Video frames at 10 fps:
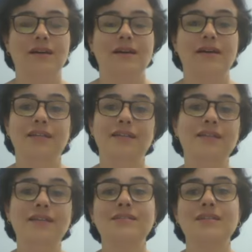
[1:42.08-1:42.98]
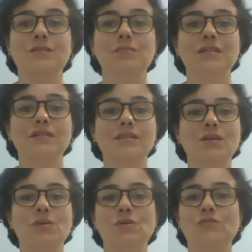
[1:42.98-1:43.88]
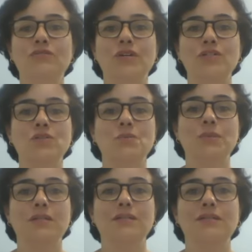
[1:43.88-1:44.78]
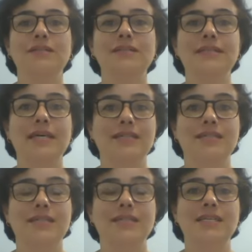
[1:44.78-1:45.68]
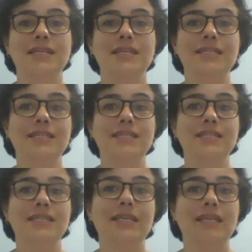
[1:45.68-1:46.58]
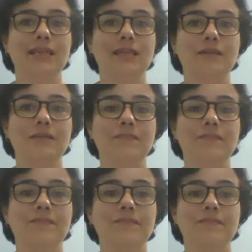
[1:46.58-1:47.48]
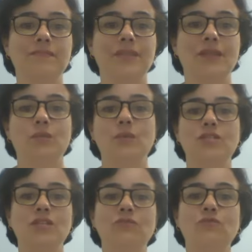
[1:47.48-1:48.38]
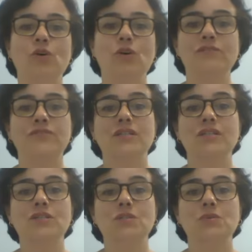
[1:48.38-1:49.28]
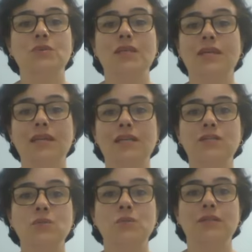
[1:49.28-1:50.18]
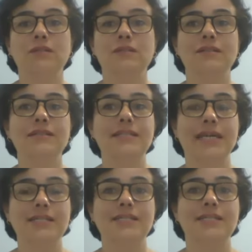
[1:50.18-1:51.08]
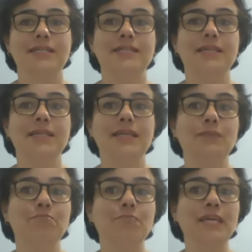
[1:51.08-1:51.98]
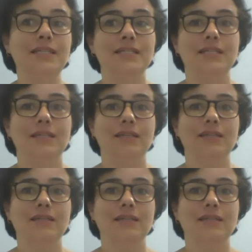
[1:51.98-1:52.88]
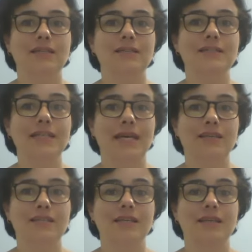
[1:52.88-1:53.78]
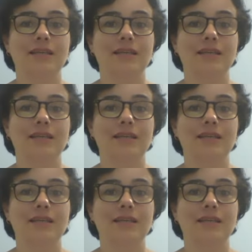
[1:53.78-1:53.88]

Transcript: Another example is the old French word debt, D-E-T-T-E, which evolved into the English word debt, D-E-B-T, debt.